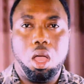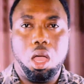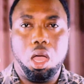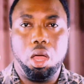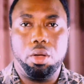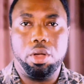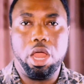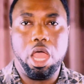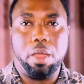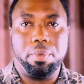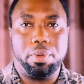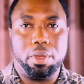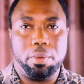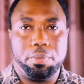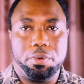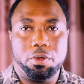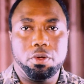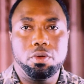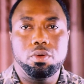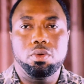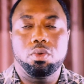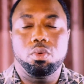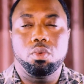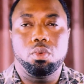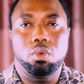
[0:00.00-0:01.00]
Alright
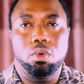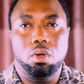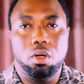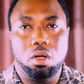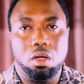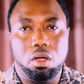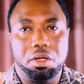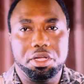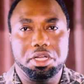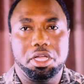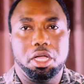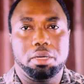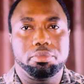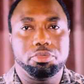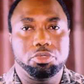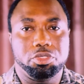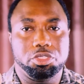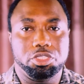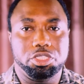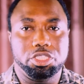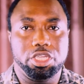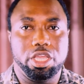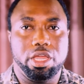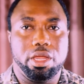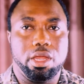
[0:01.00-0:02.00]
people, welcome to
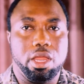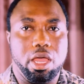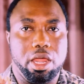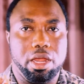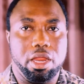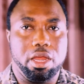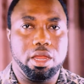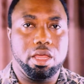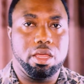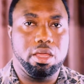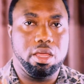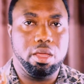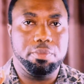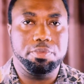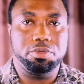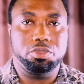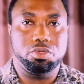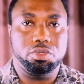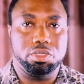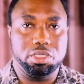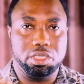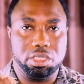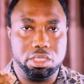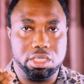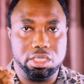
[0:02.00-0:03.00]
yet another
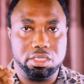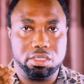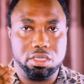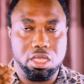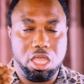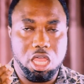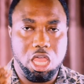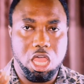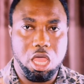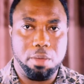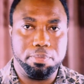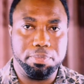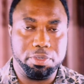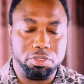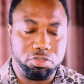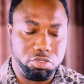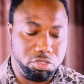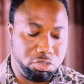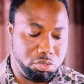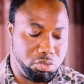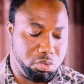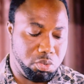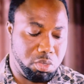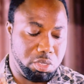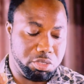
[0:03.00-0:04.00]
episode. In this
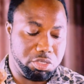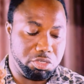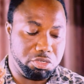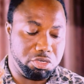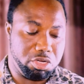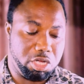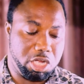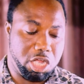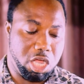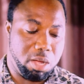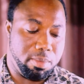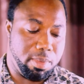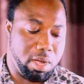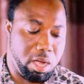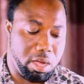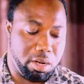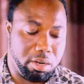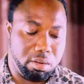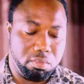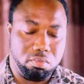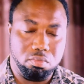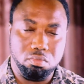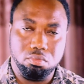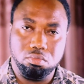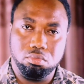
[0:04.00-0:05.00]
episode we want to talk about
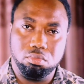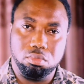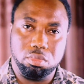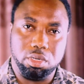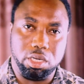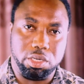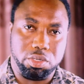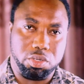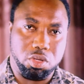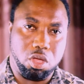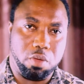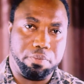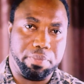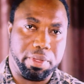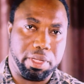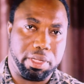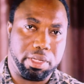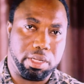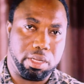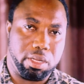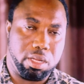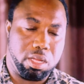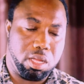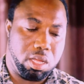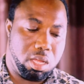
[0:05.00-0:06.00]
the topic,
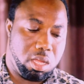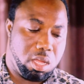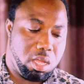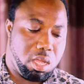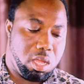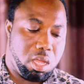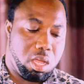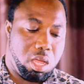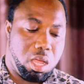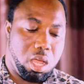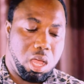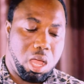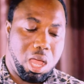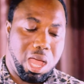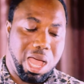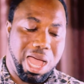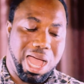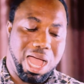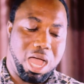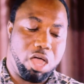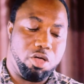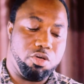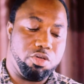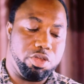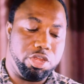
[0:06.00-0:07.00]

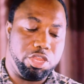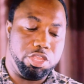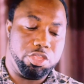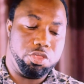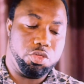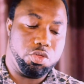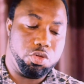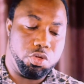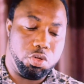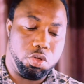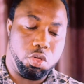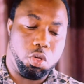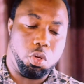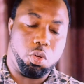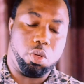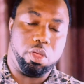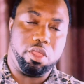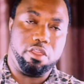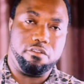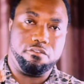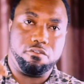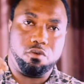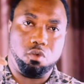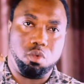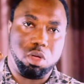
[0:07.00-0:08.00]
how do you know
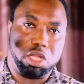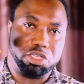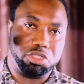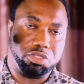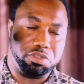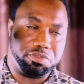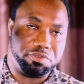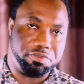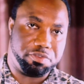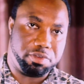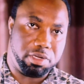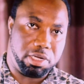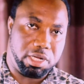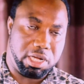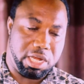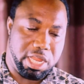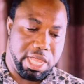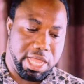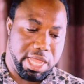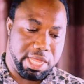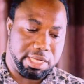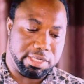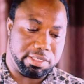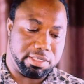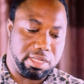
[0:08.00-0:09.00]
if what you've
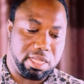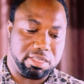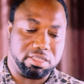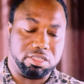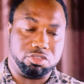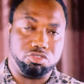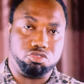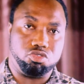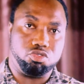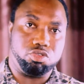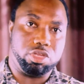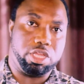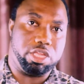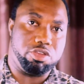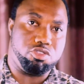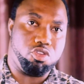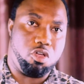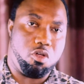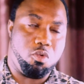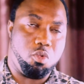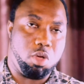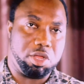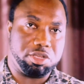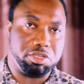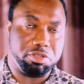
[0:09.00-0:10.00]
learned as a student
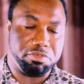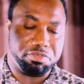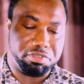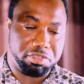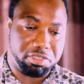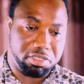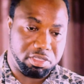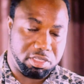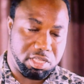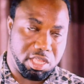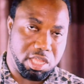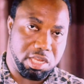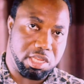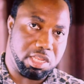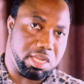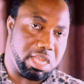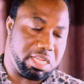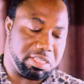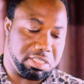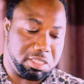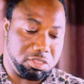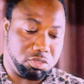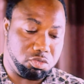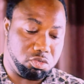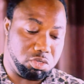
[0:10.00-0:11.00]
or what you've studied
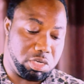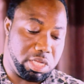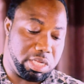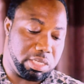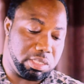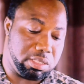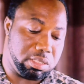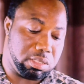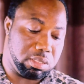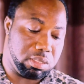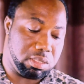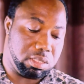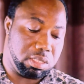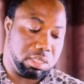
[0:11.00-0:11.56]
as a student